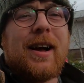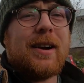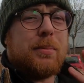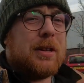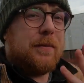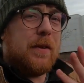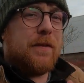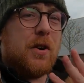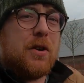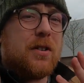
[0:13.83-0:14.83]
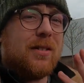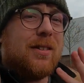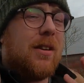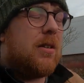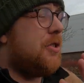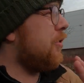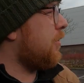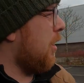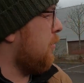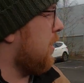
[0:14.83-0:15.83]
and I believe the third
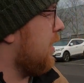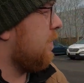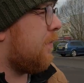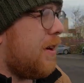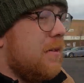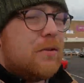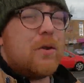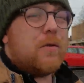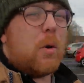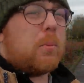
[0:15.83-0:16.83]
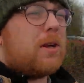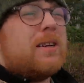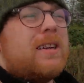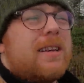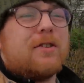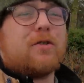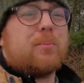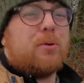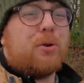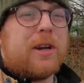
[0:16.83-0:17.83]
largest town in Fife, so I've got plenty of
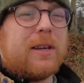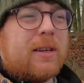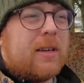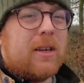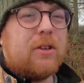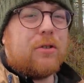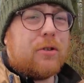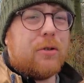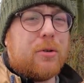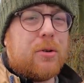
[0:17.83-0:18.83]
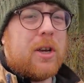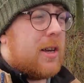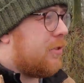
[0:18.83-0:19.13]
exploring to do.